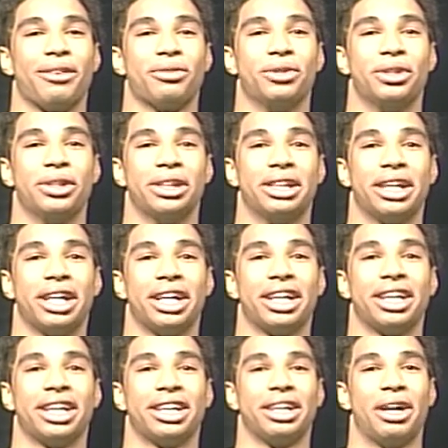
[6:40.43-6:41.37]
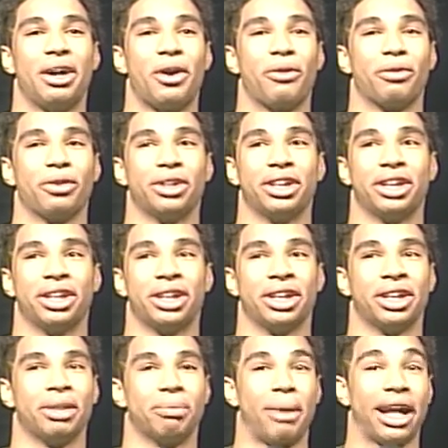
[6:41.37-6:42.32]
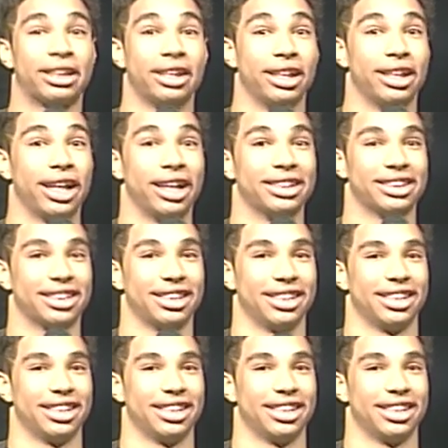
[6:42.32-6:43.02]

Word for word: for you today. Now over to back to the desk.